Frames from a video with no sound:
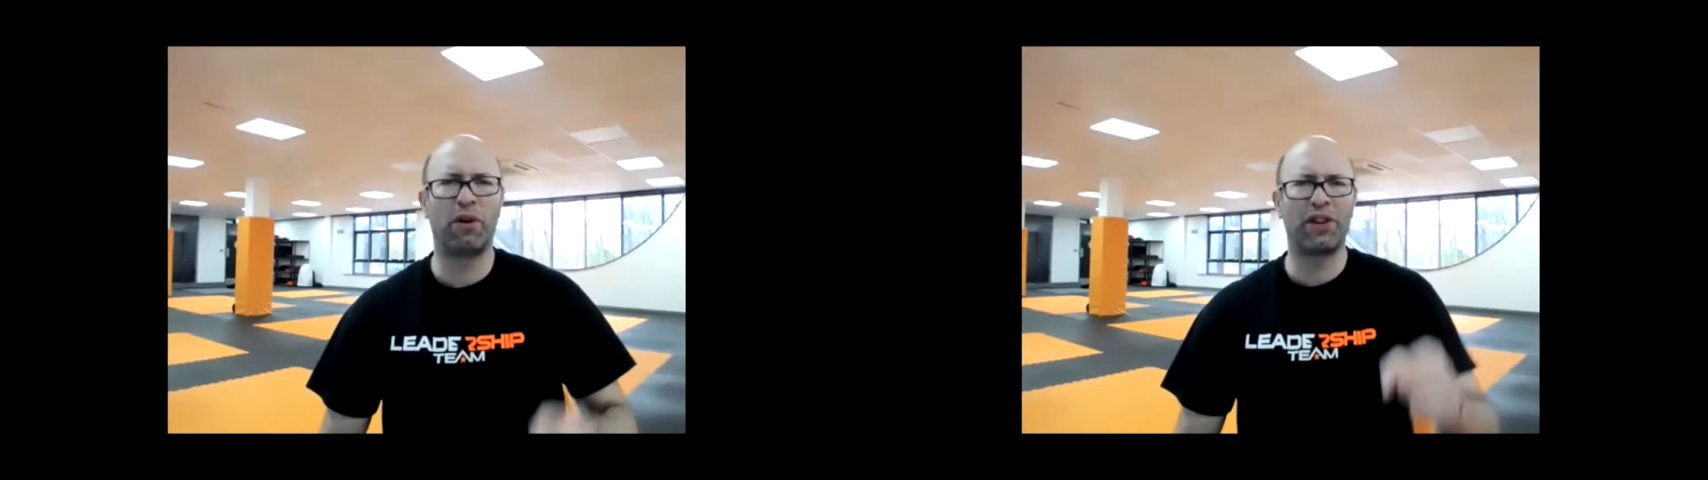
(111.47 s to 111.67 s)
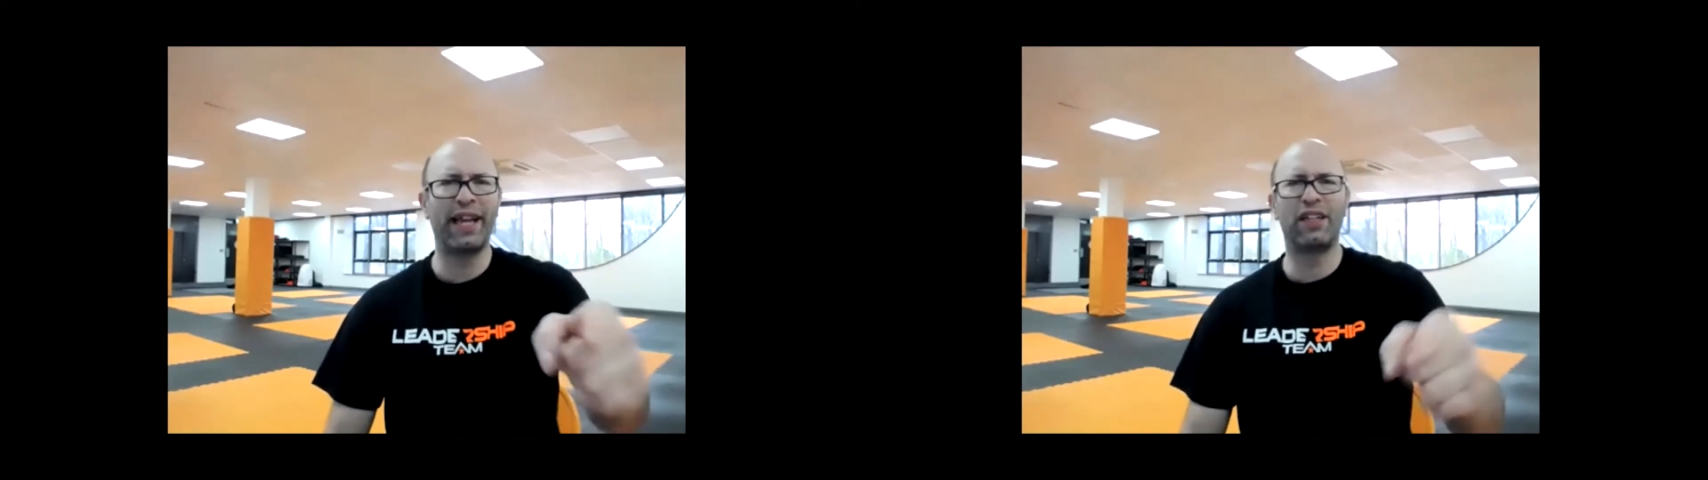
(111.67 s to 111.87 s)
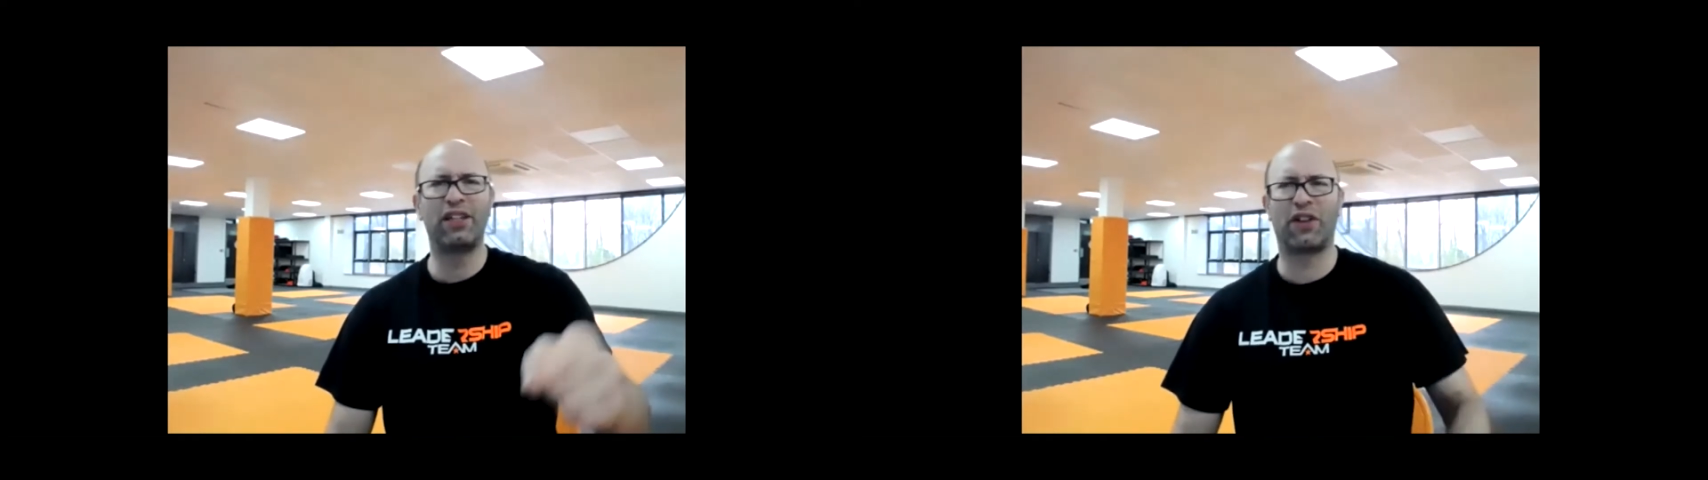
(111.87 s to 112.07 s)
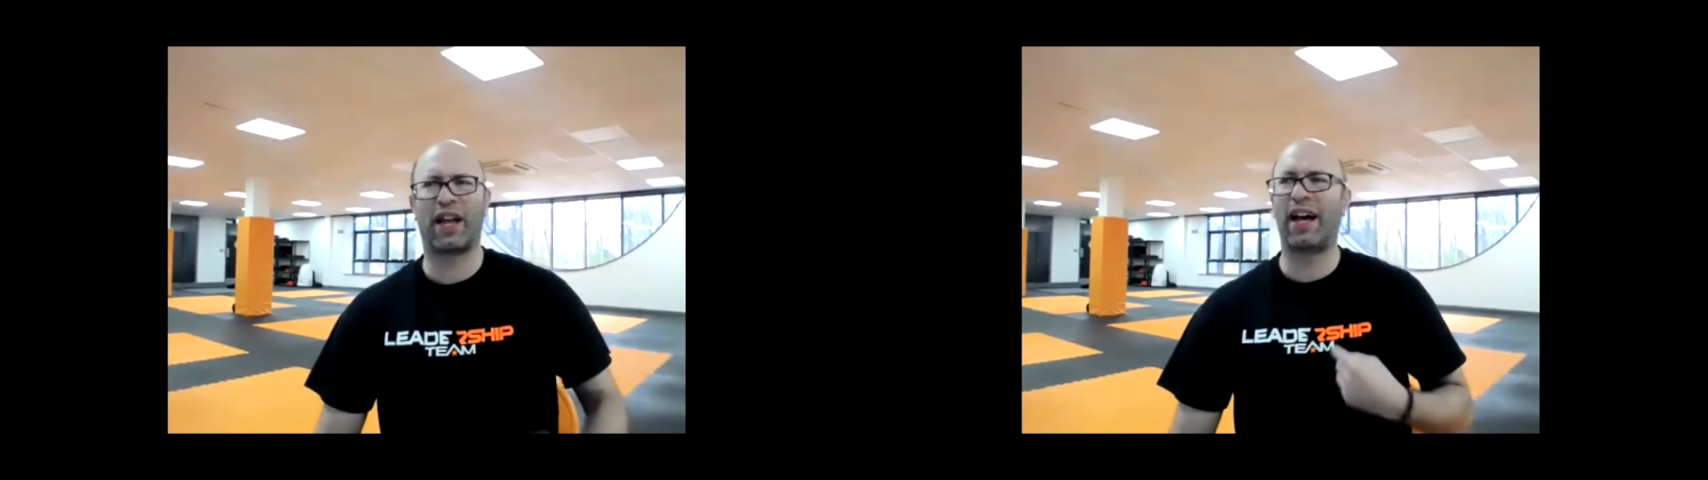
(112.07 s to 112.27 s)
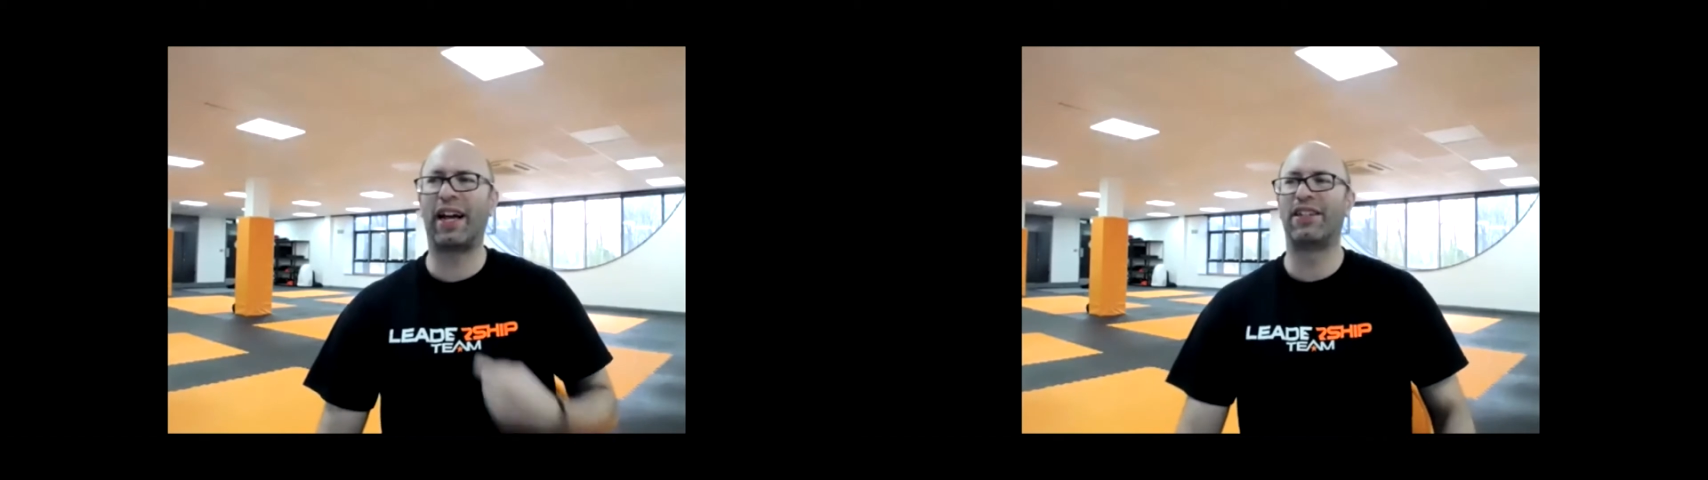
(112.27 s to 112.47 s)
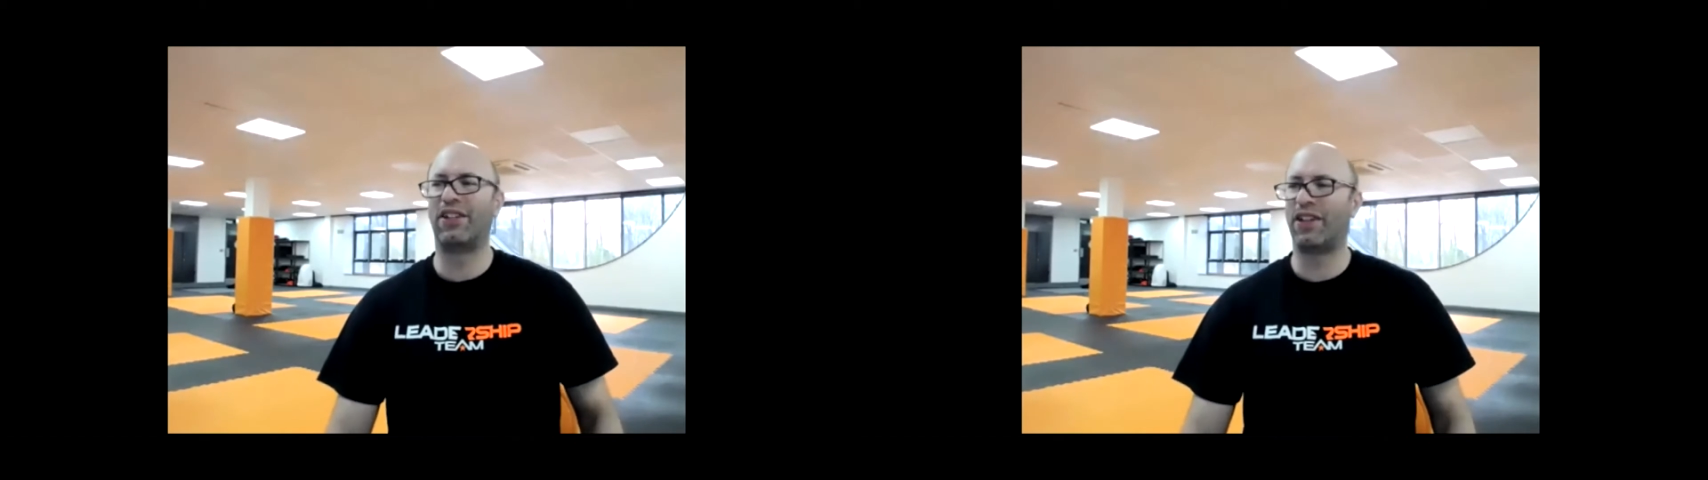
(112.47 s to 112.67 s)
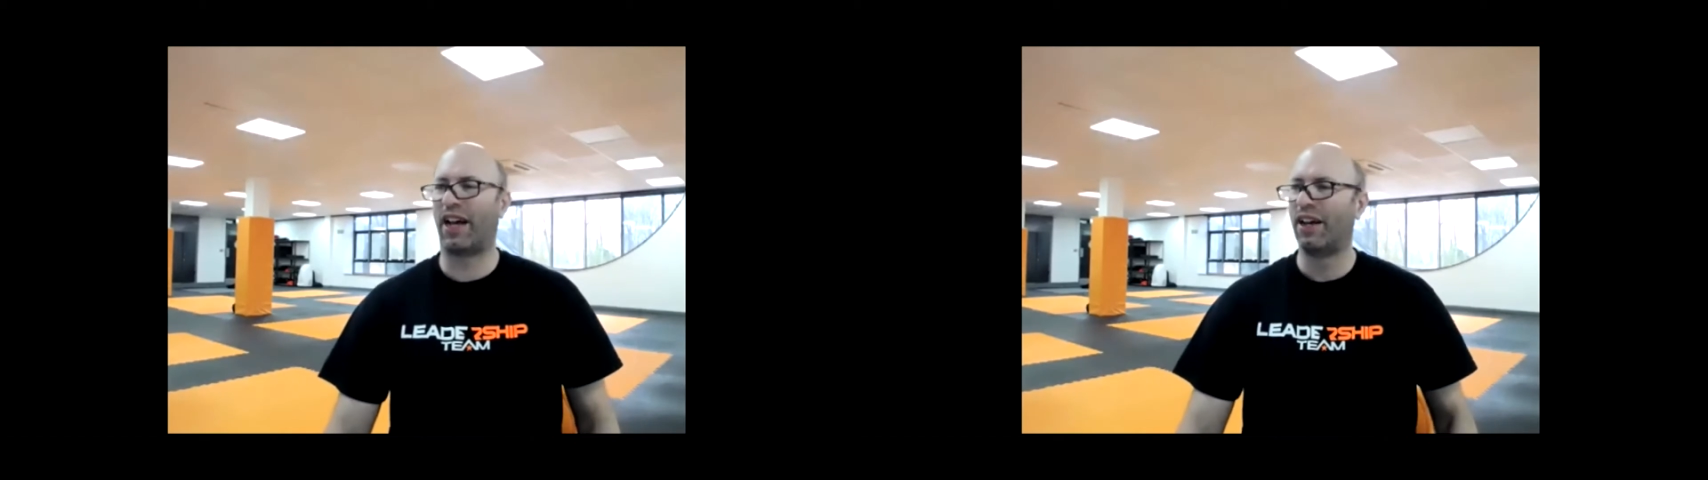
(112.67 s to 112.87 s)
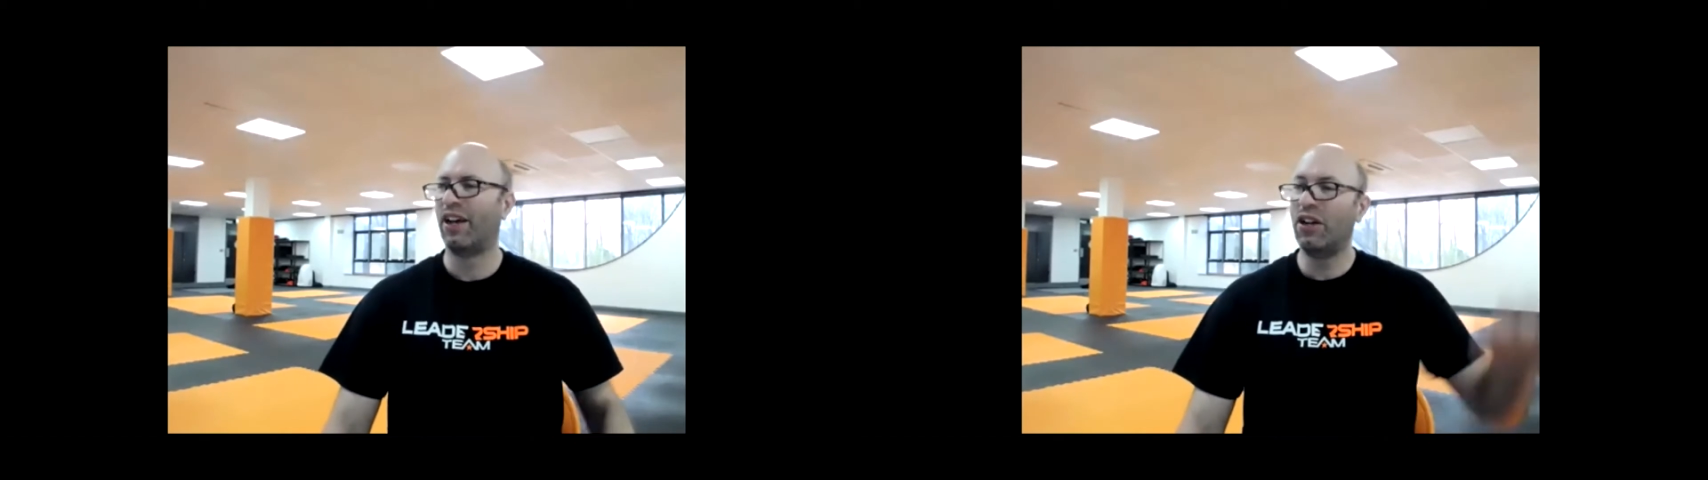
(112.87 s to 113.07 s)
or they can do that, I can do that?